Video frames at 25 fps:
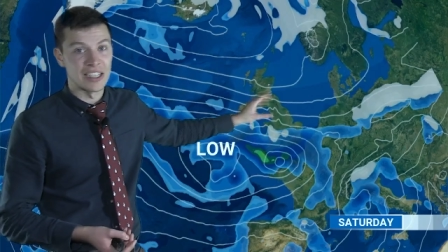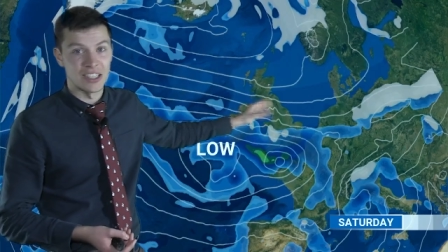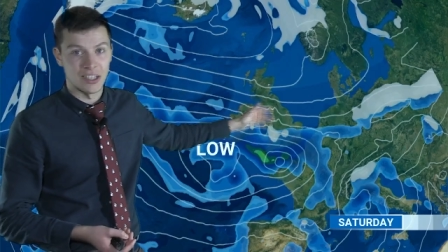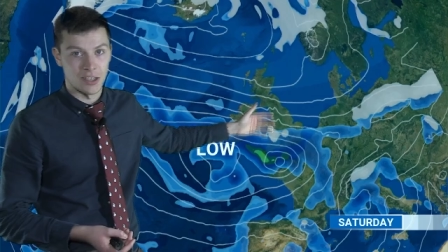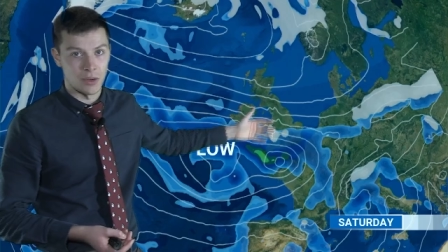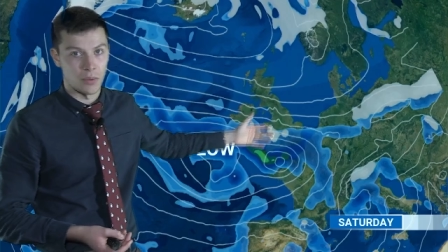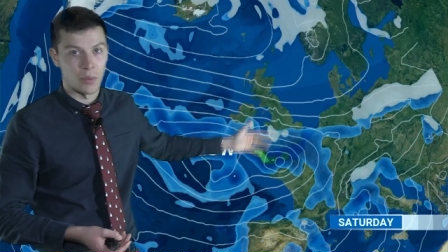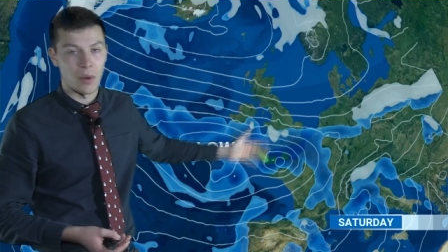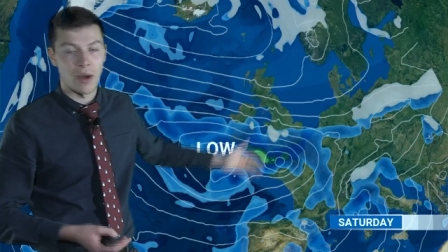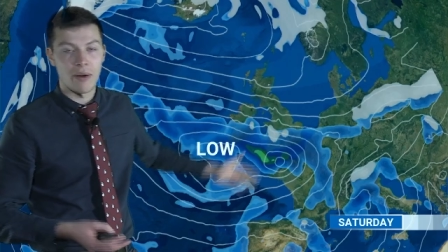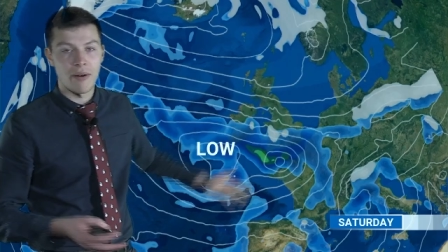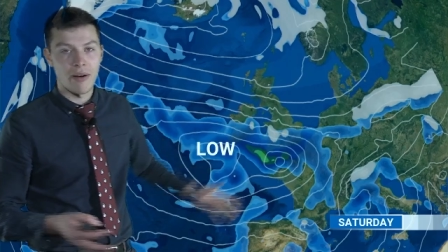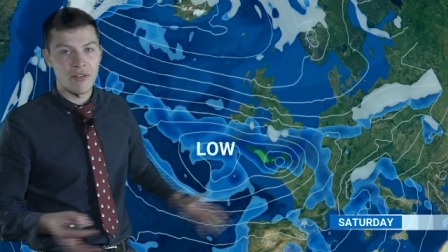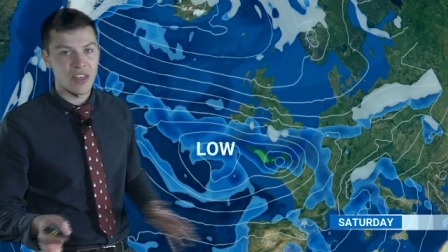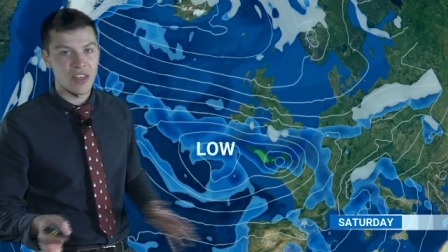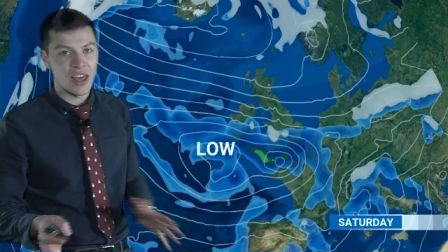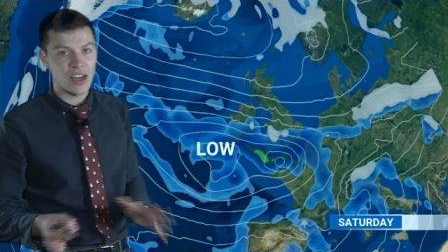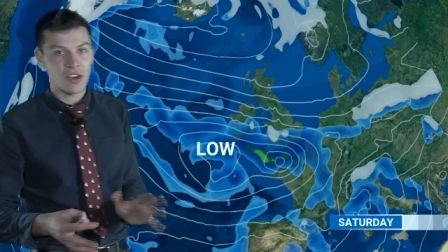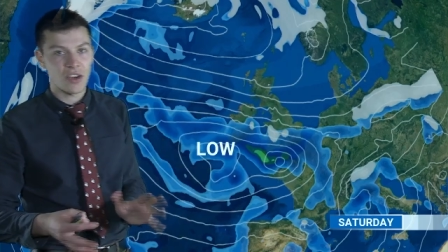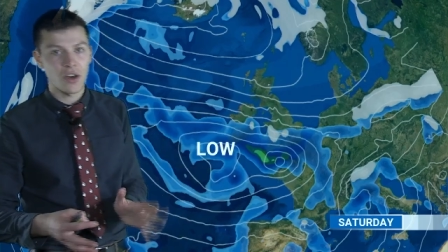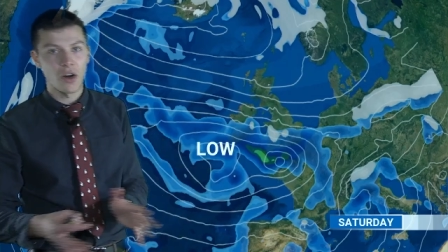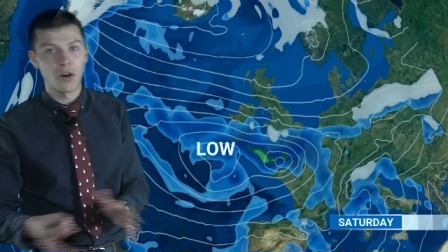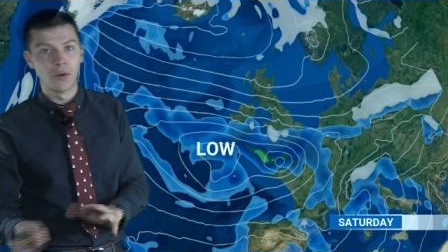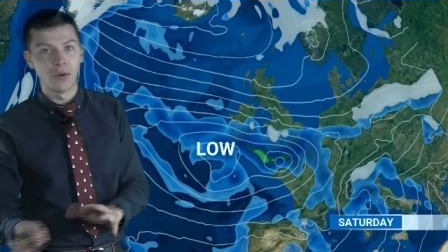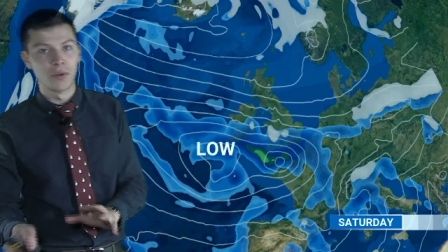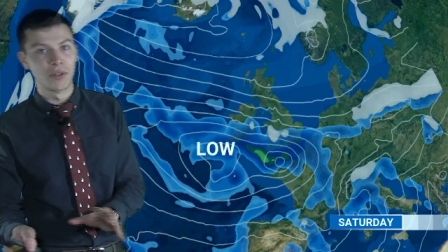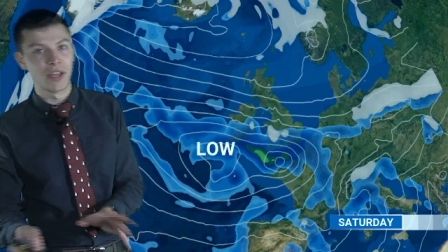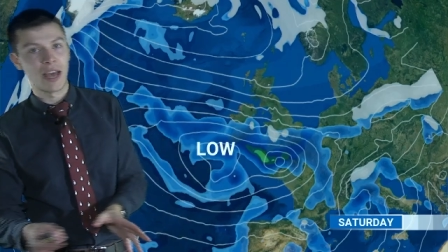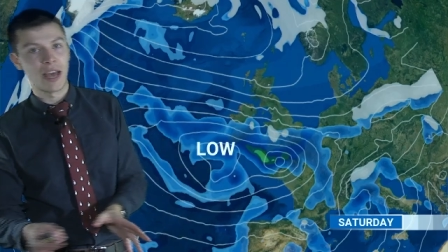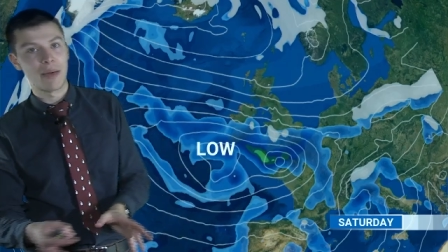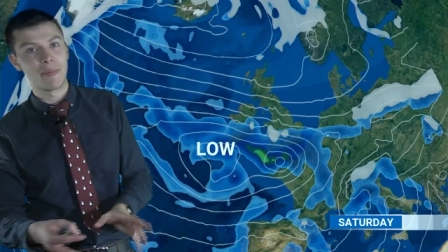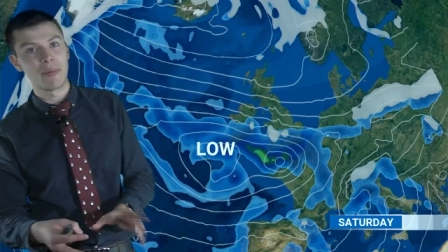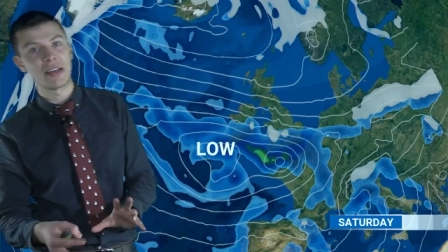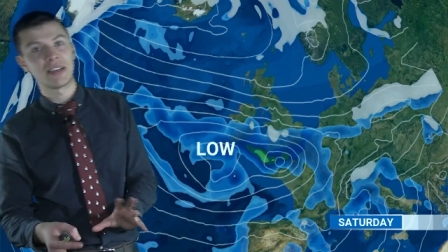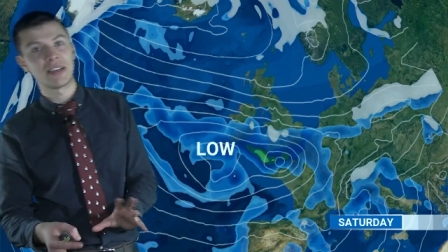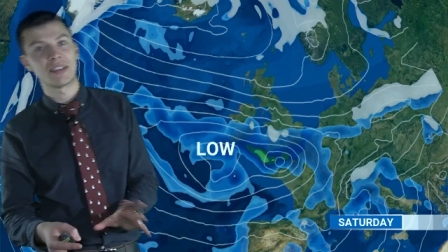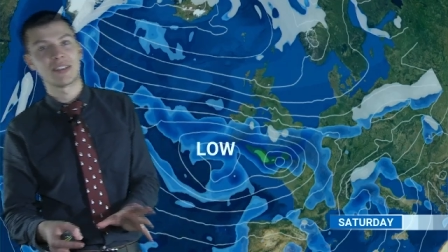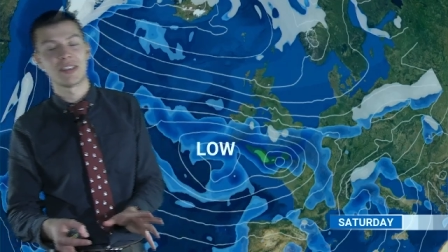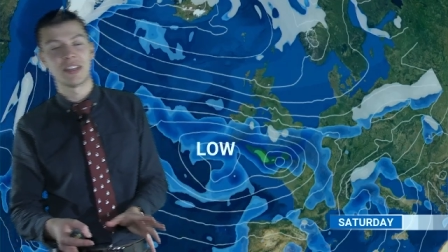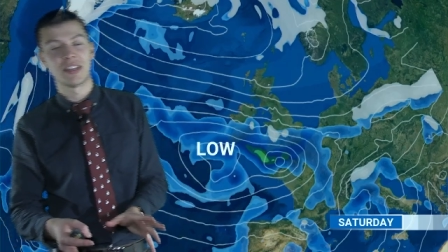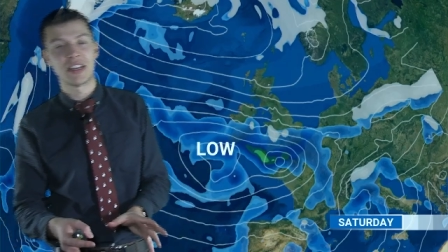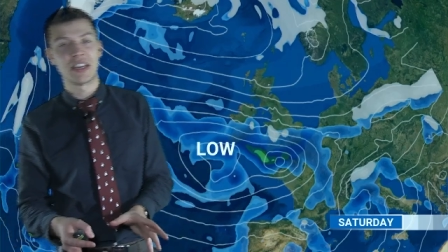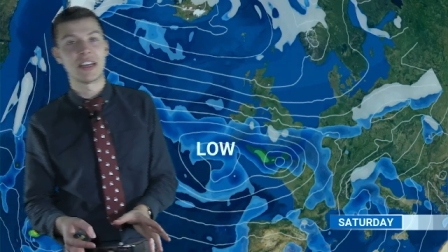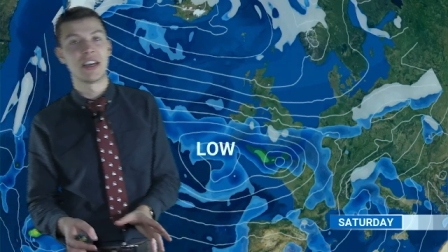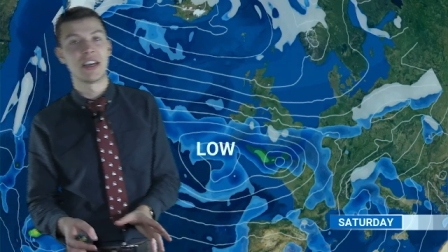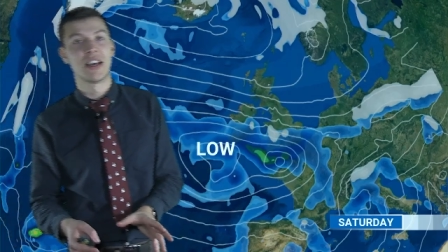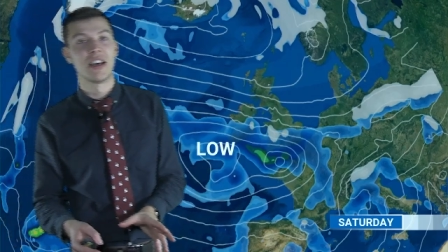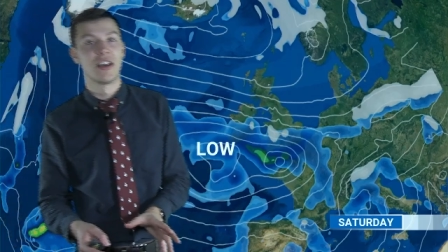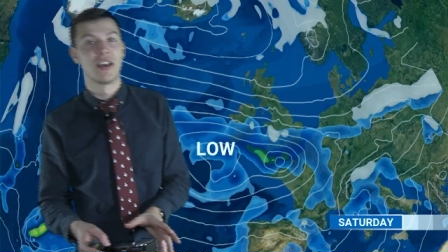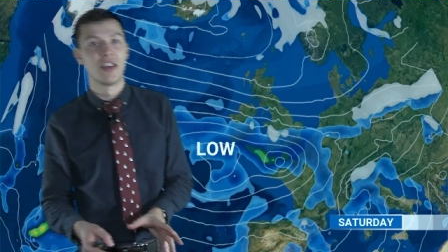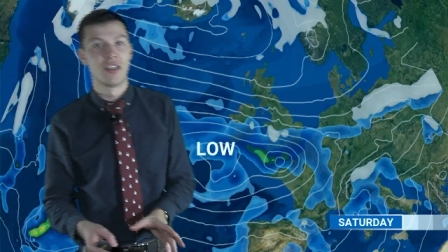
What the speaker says: So wherever that cold air meets the